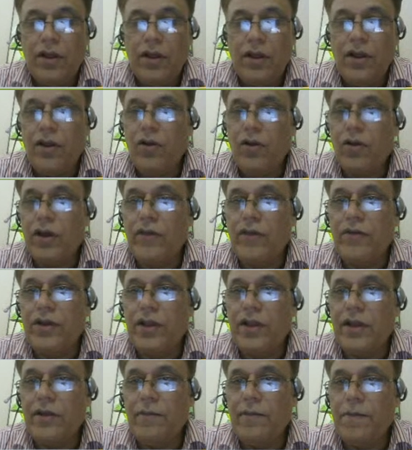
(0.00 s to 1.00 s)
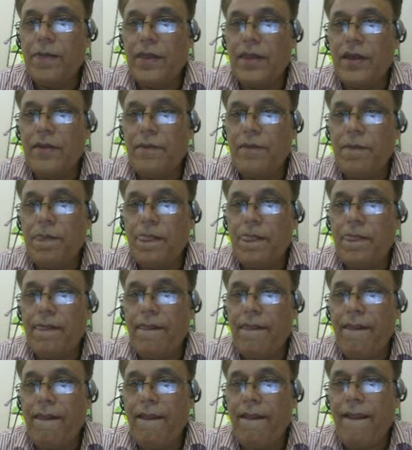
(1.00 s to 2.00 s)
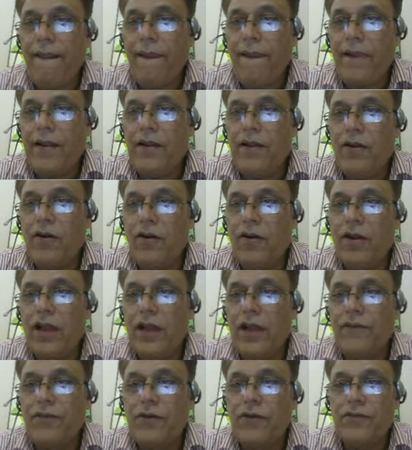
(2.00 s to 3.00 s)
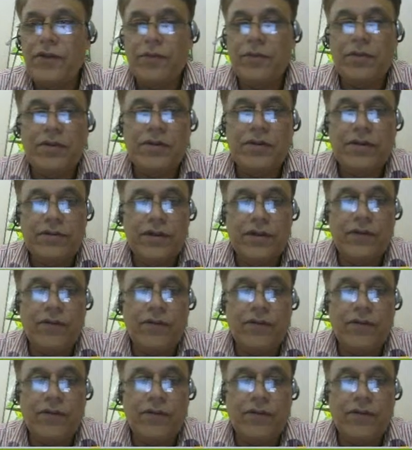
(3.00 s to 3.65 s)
longevity, long life of the business. They